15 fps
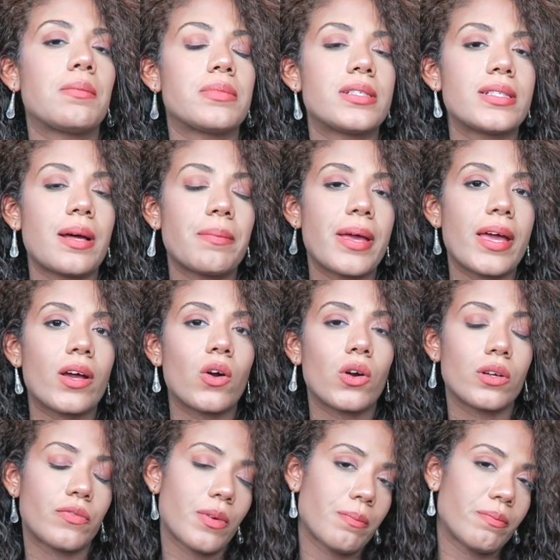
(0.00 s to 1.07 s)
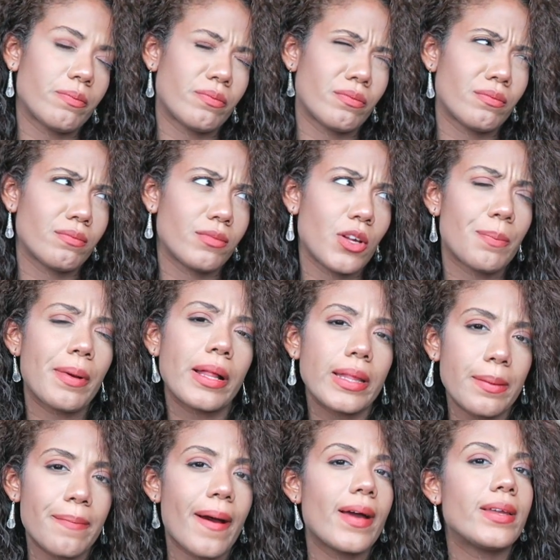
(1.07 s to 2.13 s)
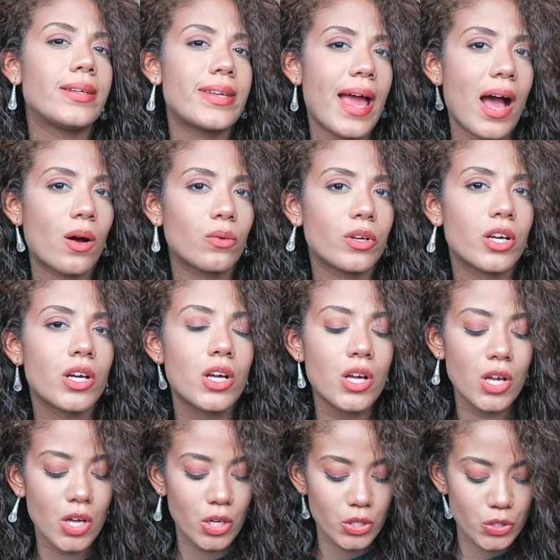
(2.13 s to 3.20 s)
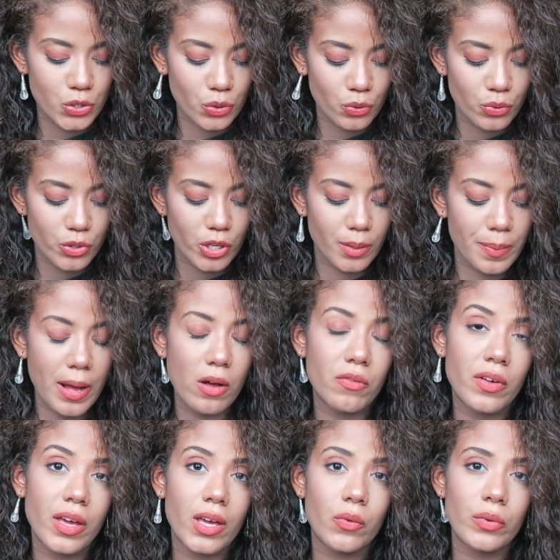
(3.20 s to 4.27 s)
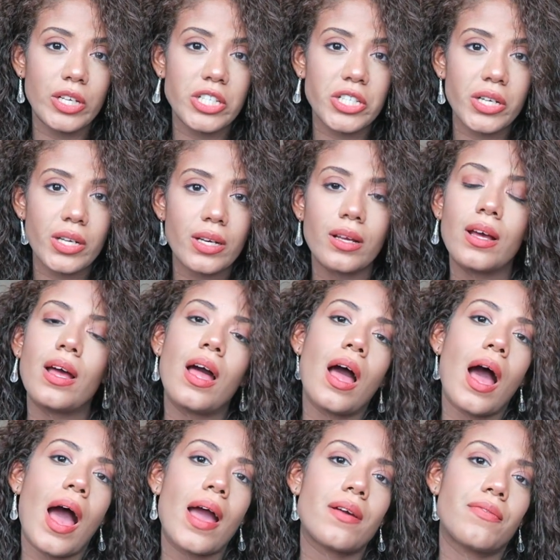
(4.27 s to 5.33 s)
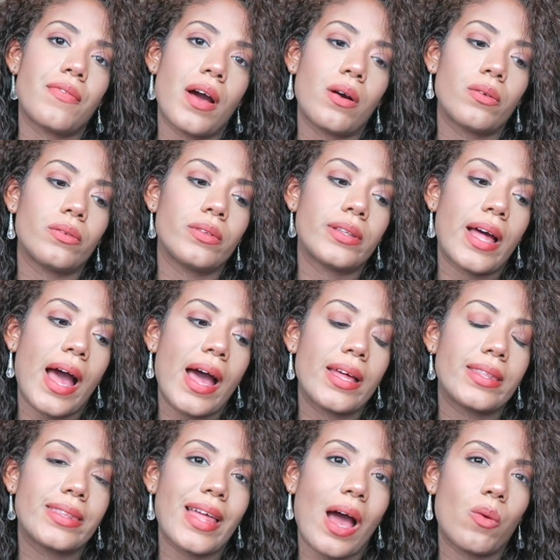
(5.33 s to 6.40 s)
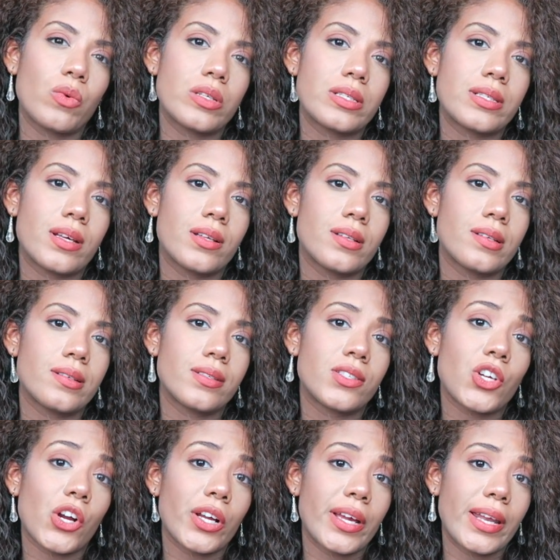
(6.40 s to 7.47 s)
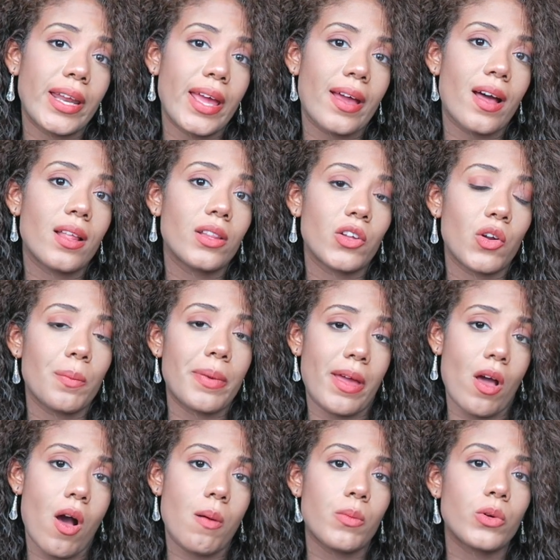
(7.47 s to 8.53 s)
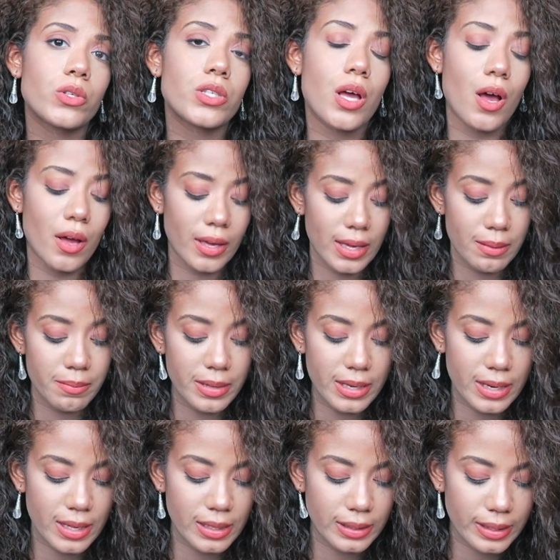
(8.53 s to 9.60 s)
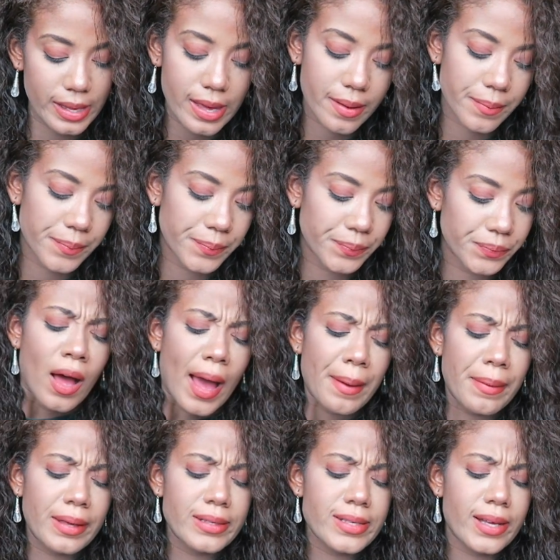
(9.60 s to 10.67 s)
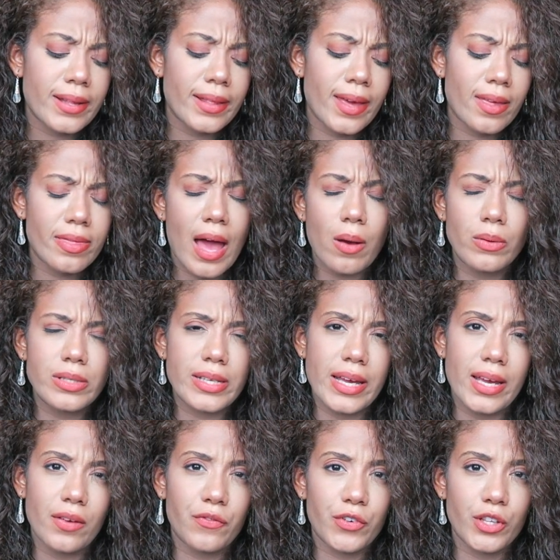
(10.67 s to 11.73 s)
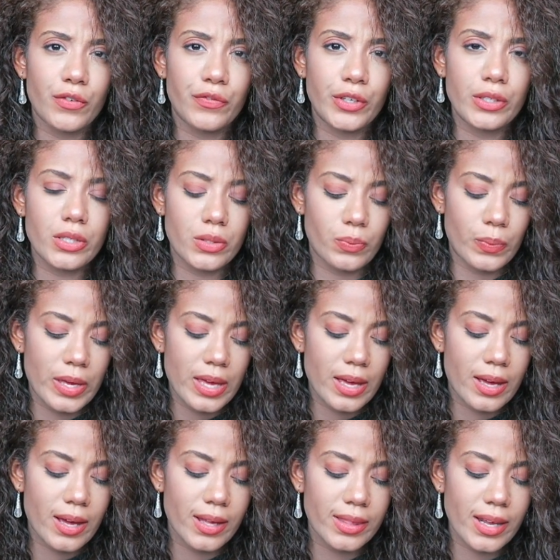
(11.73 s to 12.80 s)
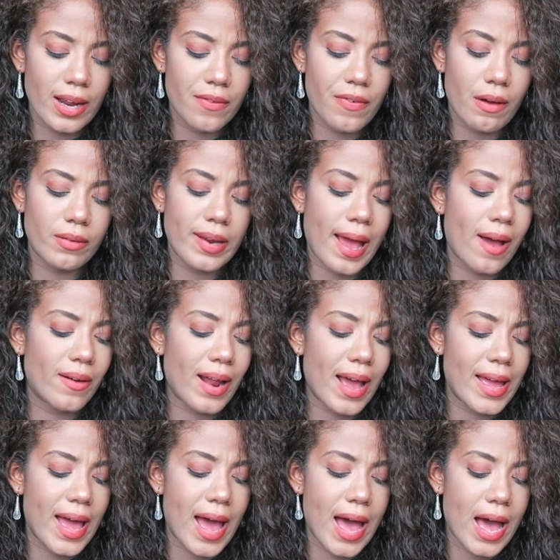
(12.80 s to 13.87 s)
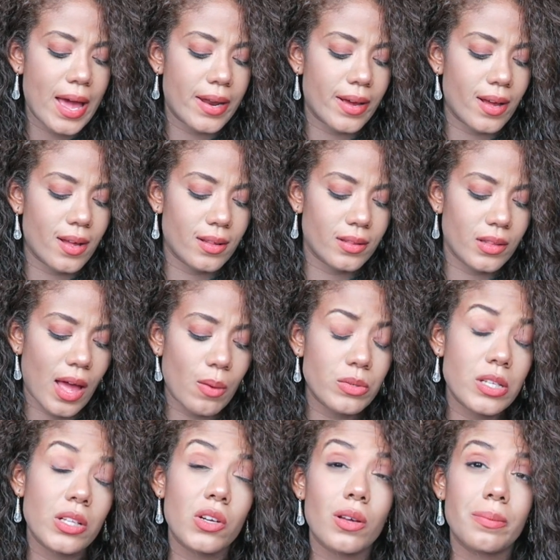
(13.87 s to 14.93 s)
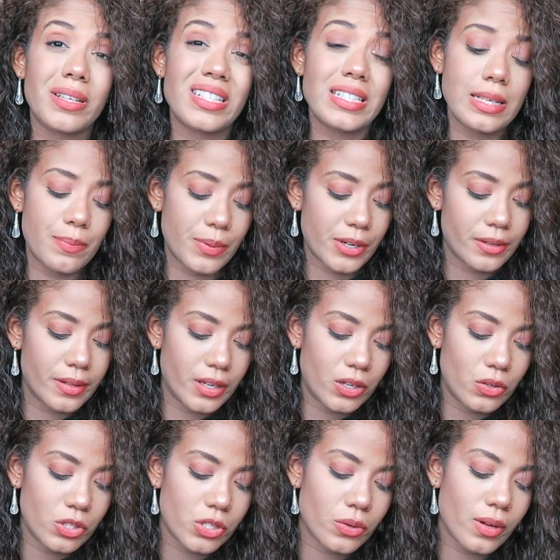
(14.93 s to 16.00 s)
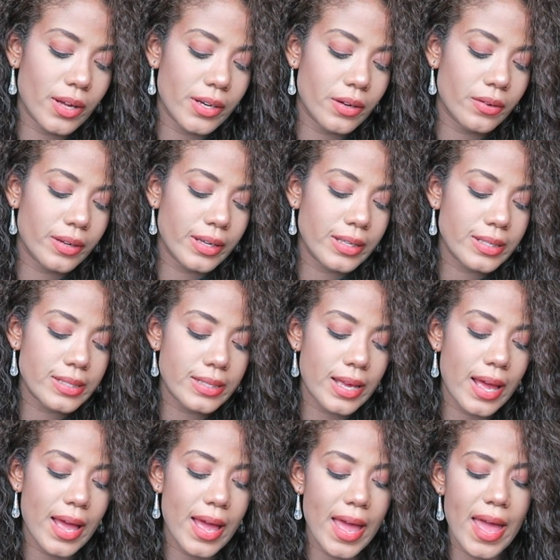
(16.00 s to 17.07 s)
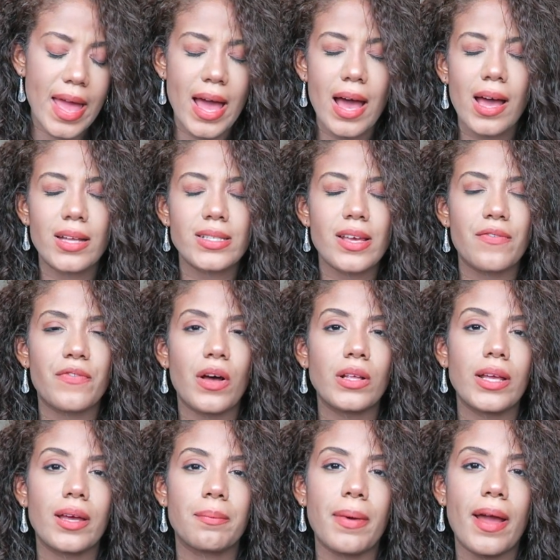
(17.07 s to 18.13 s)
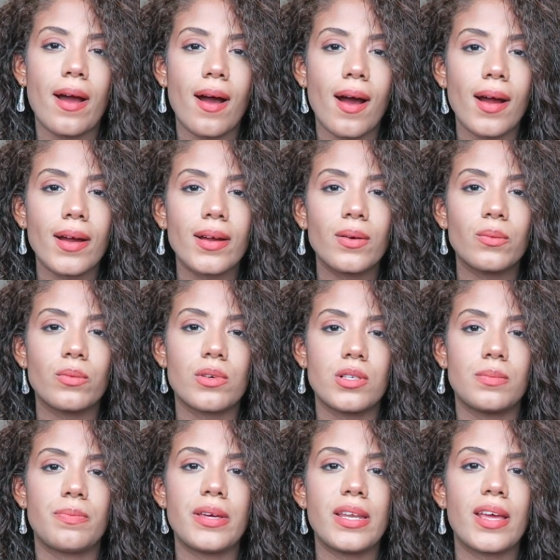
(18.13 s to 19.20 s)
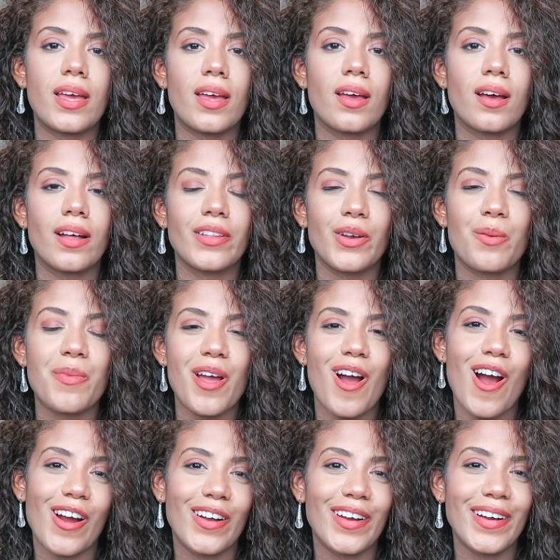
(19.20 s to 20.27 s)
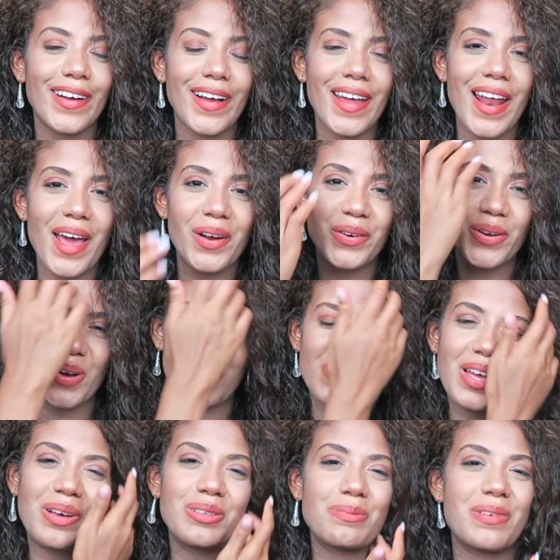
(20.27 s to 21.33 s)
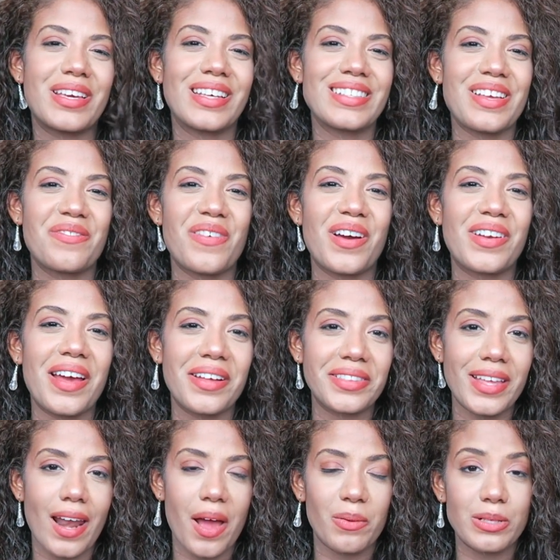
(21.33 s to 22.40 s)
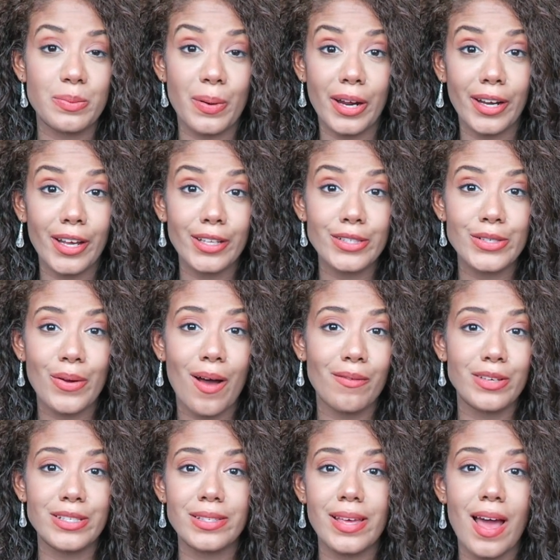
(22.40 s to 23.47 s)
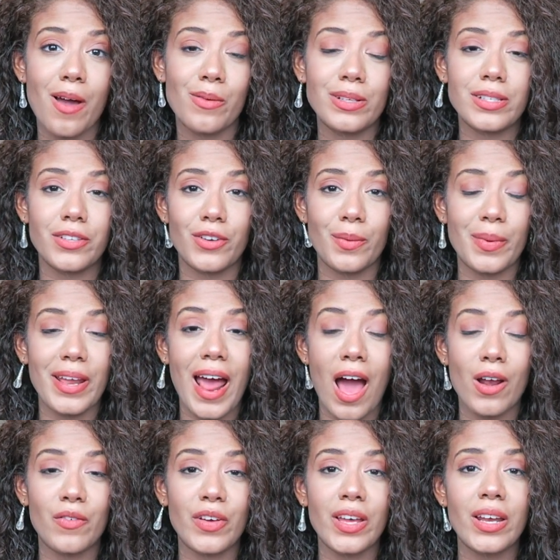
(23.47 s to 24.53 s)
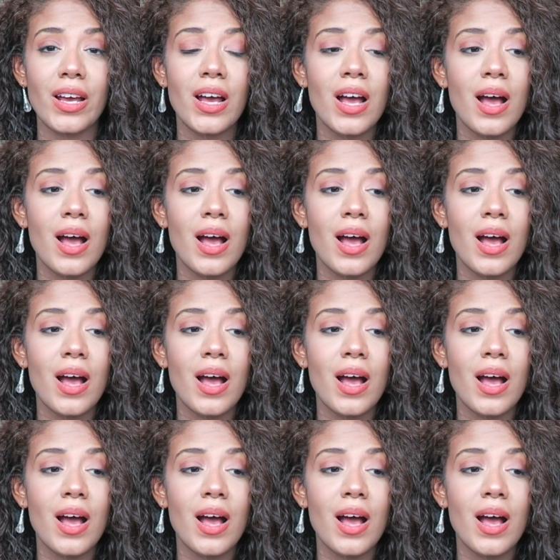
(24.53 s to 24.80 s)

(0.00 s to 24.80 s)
stomach or from your belly button down to your pelvic region. I found that that was darkening a little bit, almost immediately. That was it for the first week that I found out. I was a little bit sleepier than usual, I noticed, and it felt like my heart was beating a little bit harder, and I don't know if that was because I found out that I was pregnant, so obviously I was a little bit out of it,